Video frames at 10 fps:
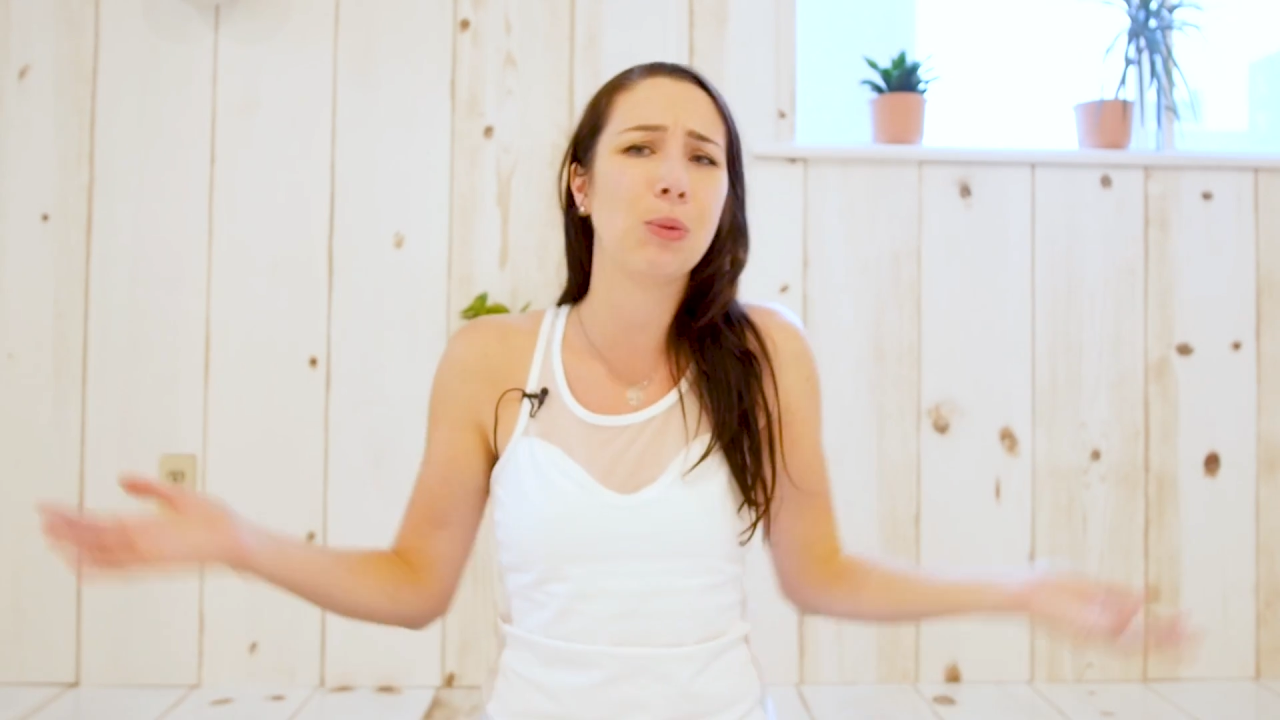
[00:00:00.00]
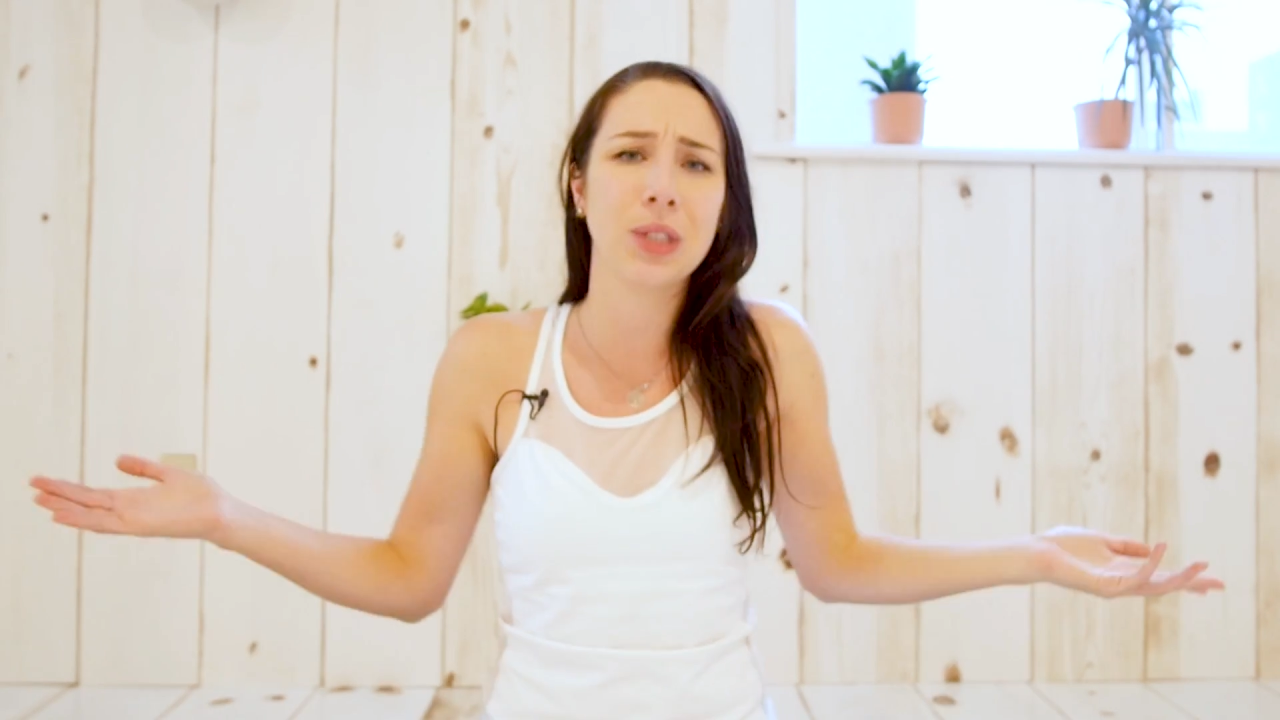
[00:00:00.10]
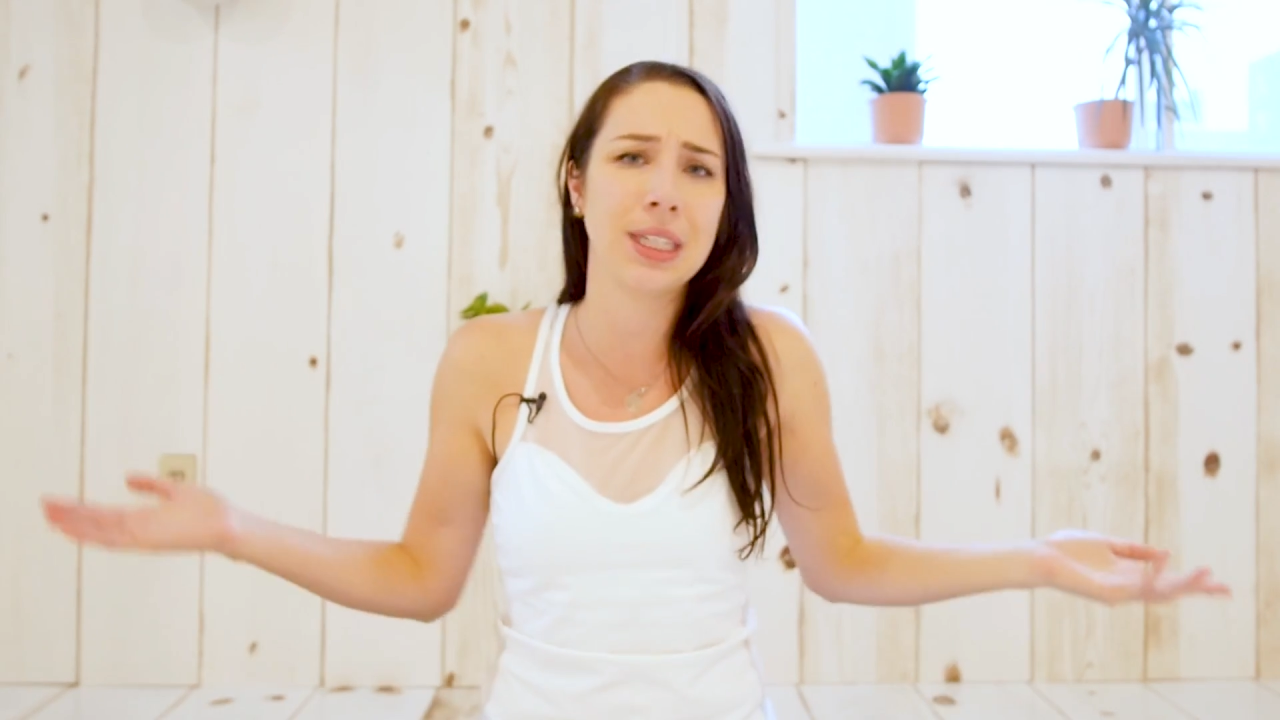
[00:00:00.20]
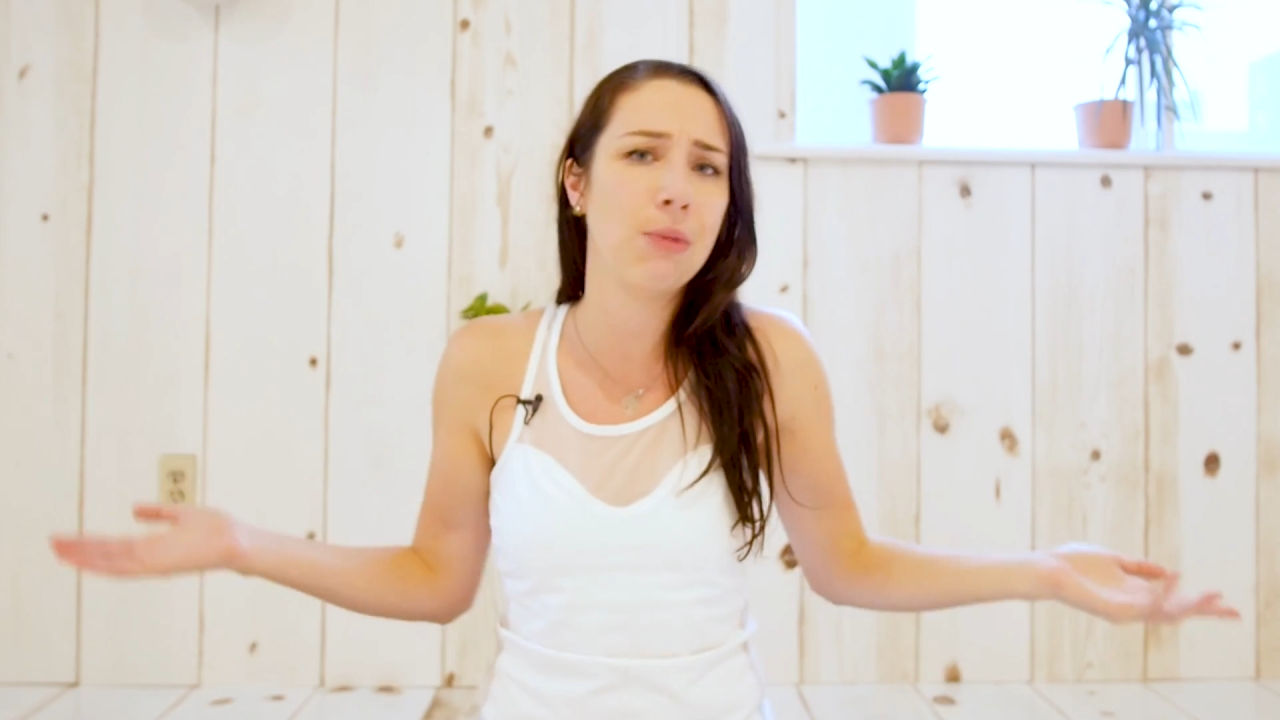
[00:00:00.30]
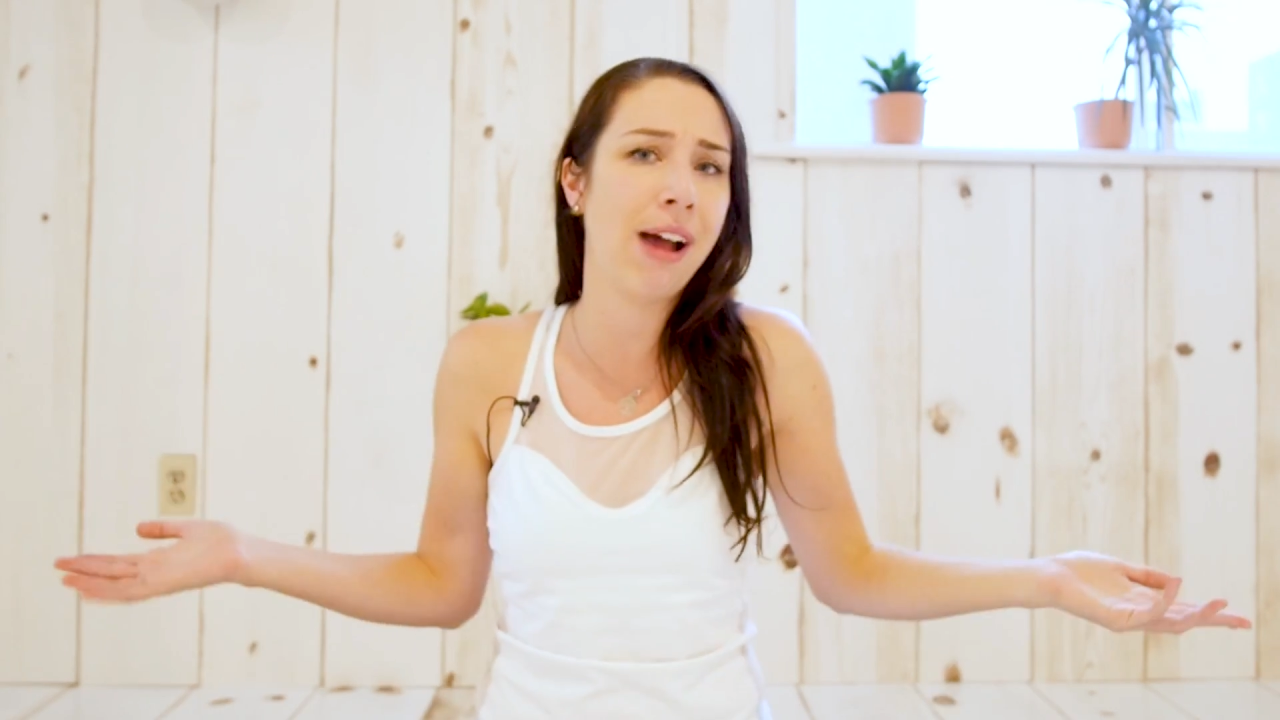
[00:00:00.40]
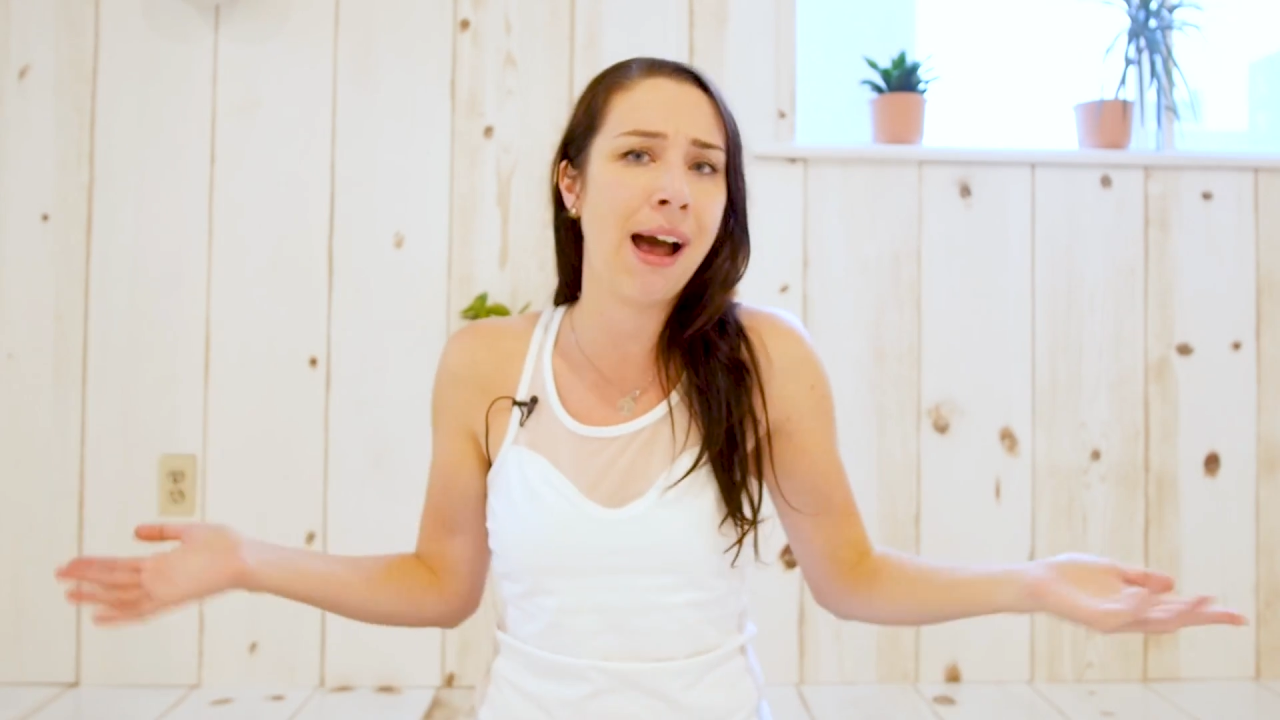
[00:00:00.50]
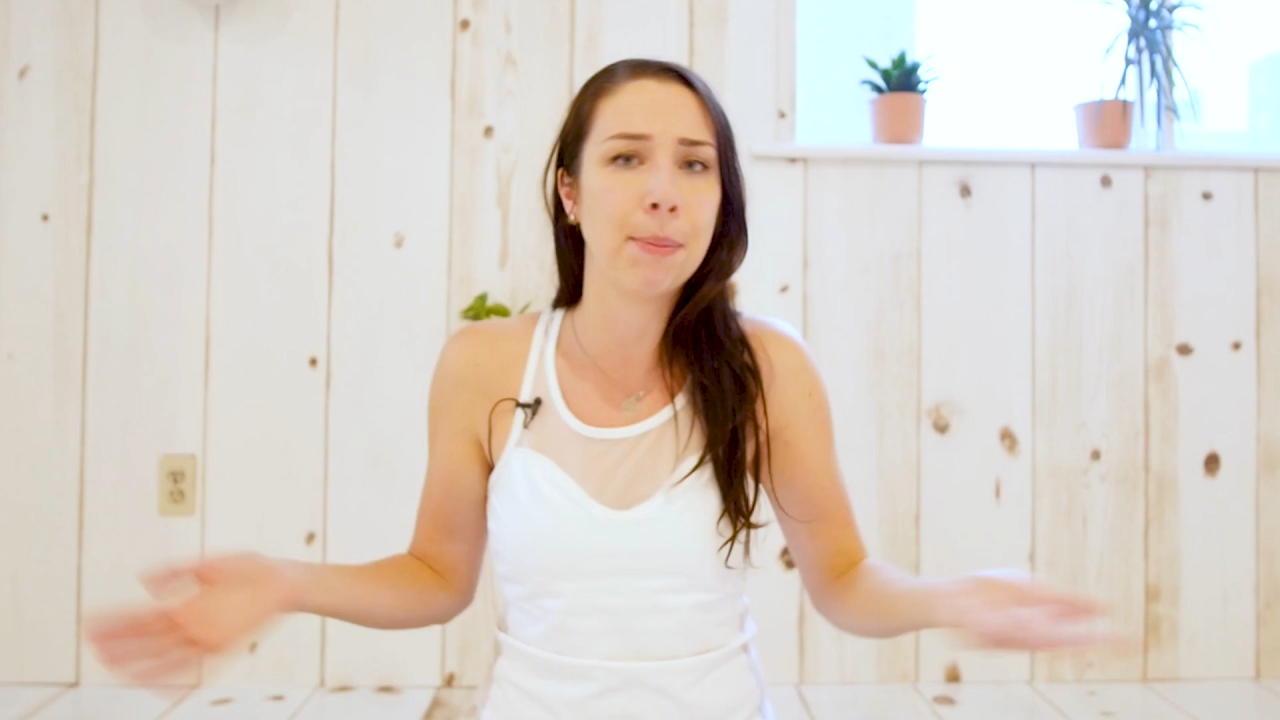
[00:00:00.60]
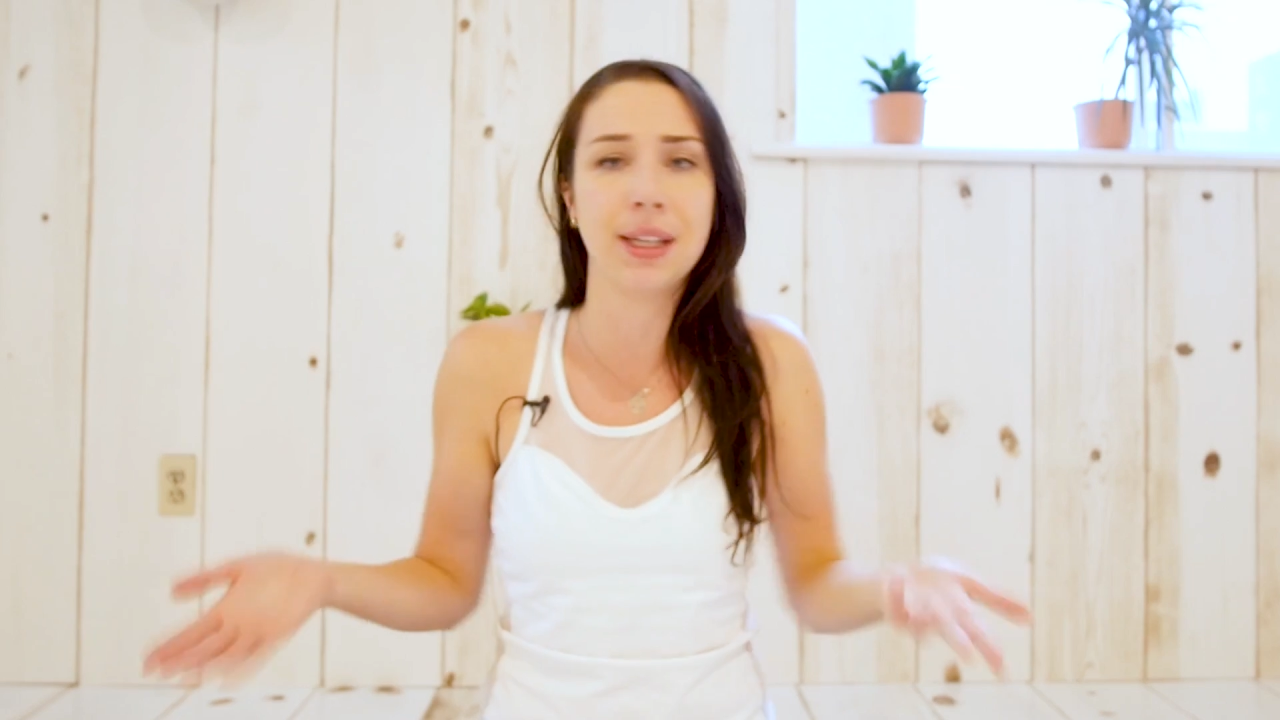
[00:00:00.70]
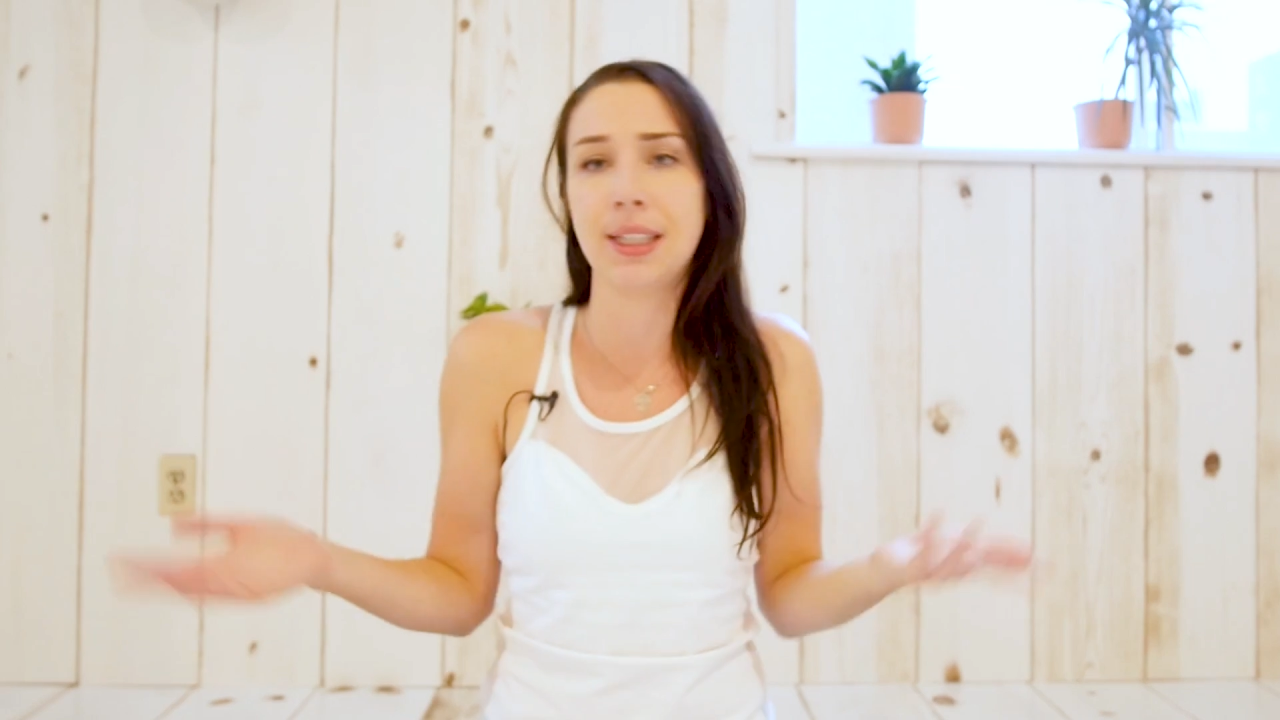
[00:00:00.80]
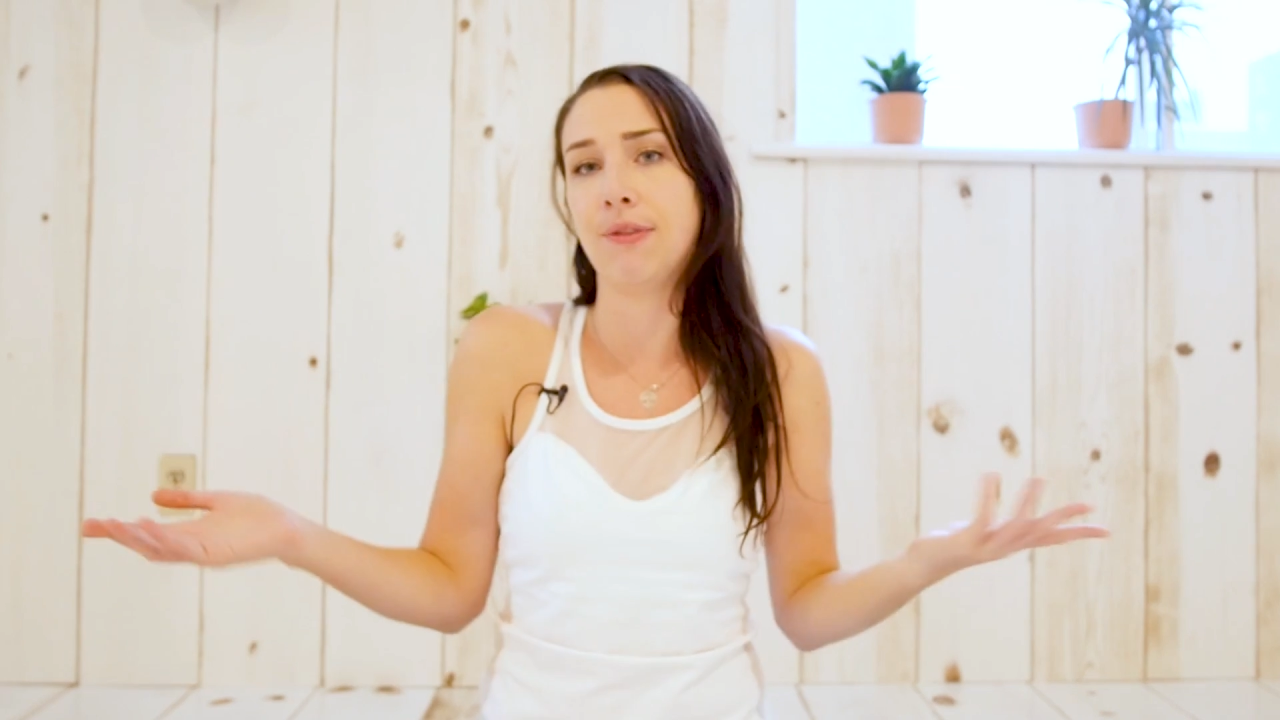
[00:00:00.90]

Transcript: we'll see what happens.